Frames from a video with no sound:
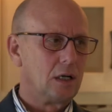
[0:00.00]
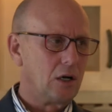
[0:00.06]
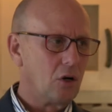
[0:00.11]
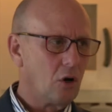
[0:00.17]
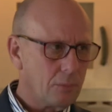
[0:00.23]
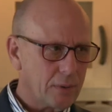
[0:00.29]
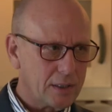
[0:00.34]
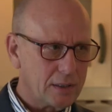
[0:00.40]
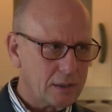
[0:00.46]
I
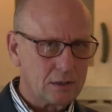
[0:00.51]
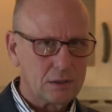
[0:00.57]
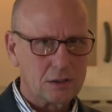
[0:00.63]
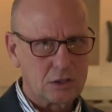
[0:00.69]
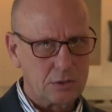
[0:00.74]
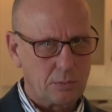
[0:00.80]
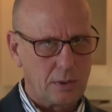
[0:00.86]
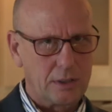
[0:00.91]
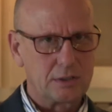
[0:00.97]
hope that
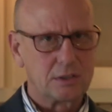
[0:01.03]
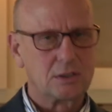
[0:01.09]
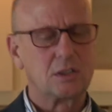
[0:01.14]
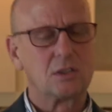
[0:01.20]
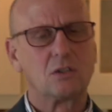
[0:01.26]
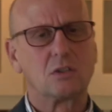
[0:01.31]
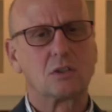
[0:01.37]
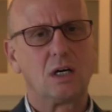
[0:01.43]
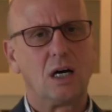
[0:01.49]
explains. It's a
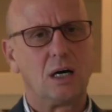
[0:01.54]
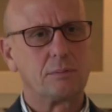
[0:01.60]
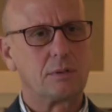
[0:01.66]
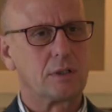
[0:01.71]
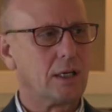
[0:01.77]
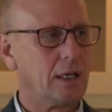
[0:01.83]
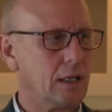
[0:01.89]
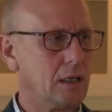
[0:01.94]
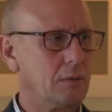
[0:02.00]
little
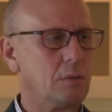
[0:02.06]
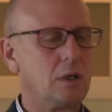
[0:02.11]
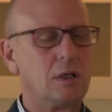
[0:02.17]
complicated,